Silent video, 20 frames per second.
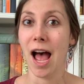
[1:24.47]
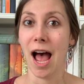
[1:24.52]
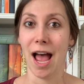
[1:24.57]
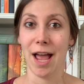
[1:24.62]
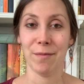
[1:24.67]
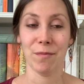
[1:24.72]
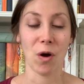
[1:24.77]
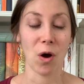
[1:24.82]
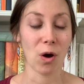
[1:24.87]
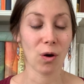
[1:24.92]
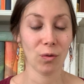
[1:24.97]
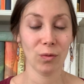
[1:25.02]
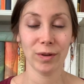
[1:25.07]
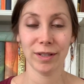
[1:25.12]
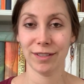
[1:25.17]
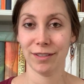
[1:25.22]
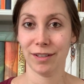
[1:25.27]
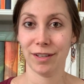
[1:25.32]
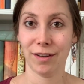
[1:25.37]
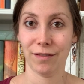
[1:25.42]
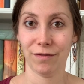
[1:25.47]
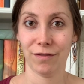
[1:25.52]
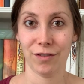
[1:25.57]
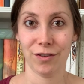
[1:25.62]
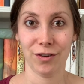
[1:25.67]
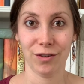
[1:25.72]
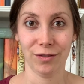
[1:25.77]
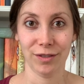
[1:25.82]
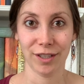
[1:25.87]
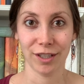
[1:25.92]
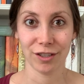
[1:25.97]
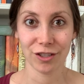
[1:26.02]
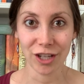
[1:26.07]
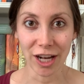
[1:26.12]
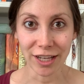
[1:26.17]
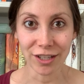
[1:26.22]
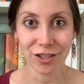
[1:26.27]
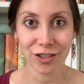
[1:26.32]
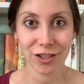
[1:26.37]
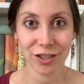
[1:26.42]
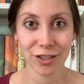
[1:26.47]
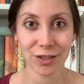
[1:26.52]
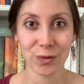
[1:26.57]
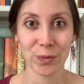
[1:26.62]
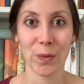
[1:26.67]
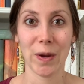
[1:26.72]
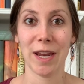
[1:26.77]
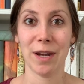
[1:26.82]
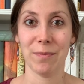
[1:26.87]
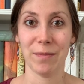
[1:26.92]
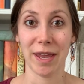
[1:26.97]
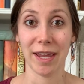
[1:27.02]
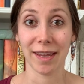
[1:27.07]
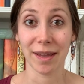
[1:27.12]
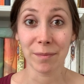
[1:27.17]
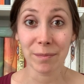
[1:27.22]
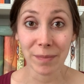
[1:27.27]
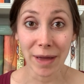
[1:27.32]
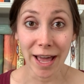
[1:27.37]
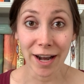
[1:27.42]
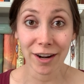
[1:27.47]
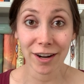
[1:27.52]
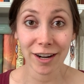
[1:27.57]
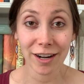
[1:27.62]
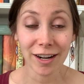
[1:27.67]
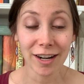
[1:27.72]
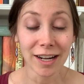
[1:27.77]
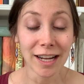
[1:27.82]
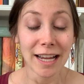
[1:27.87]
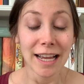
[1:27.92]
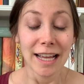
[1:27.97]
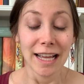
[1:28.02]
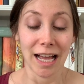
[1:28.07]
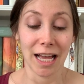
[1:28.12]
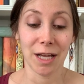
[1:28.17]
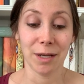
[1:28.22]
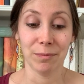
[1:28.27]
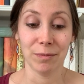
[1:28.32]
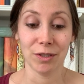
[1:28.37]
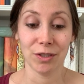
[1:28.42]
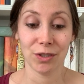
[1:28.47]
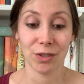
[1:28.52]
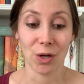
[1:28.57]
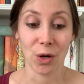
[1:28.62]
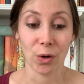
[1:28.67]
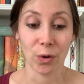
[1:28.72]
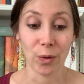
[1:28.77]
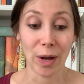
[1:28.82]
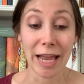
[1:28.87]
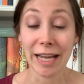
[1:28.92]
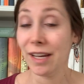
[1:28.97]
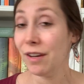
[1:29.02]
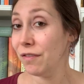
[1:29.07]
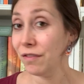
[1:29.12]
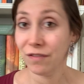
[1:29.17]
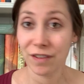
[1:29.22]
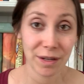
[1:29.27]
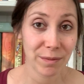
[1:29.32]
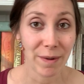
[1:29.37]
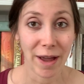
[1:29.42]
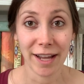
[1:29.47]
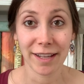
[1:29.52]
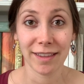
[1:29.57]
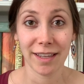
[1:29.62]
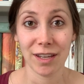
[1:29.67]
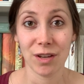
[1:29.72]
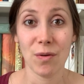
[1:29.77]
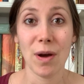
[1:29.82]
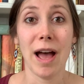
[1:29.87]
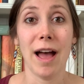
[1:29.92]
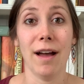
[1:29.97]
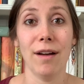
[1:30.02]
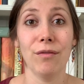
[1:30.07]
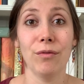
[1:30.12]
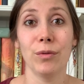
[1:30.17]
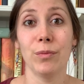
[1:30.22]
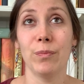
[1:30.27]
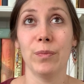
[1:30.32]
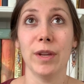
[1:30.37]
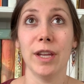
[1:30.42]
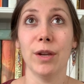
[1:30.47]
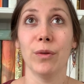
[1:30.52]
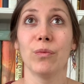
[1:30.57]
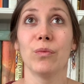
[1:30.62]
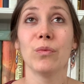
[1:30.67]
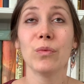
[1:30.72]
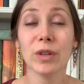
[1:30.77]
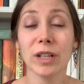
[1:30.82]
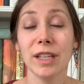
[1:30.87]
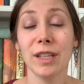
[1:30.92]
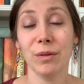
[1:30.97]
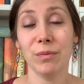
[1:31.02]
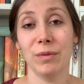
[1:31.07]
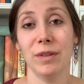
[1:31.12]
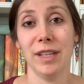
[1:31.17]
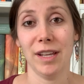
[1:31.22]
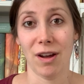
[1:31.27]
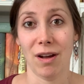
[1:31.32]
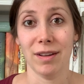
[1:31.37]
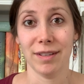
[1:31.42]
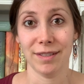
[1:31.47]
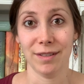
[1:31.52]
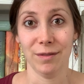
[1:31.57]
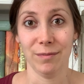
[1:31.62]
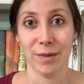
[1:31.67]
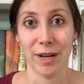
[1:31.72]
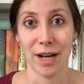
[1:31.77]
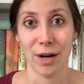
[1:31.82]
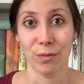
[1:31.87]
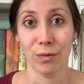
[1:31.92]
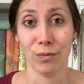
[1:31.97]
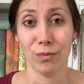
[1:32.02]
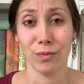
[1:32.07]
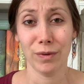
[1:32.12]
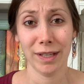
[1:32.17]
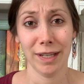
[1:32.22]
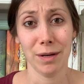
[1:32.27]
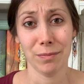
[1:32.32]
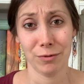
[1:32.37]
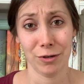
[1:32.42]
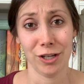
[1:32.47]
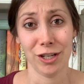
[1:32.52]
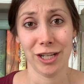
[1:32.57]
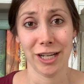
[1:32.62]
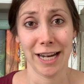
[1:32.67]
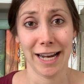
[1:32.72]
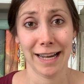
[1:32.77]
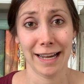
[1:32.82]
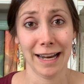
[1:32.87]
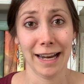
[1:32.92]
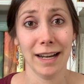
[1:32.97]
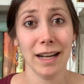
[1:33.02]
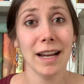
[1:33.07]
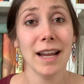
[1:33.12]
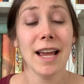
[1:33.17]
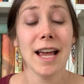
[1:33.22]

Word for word: I'm always looking for new suggestions, way to make it better. Um, so any feedback that you have would be really, really awesome and I would really appreciate it.